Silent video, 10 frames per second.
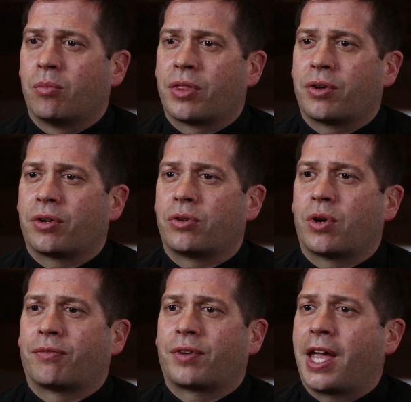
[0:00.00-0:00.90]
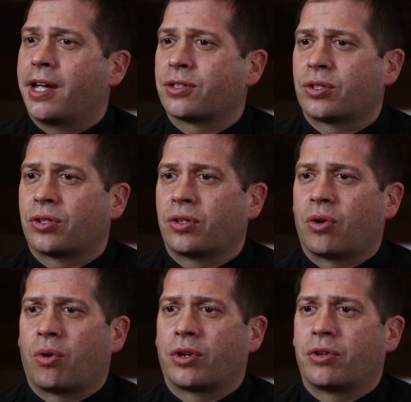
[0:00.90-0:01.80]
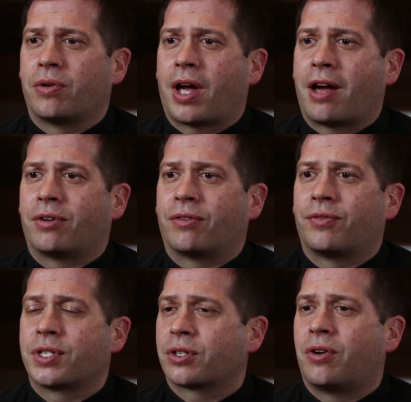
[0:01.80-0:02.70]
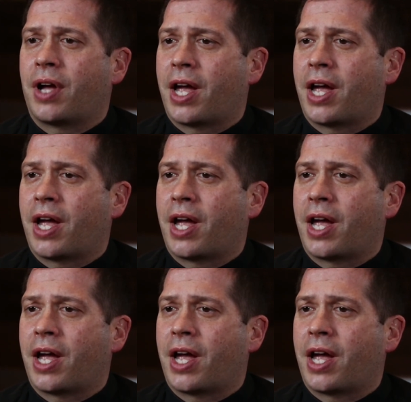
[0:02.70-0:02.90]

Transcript: whether you have cancer or you have a physical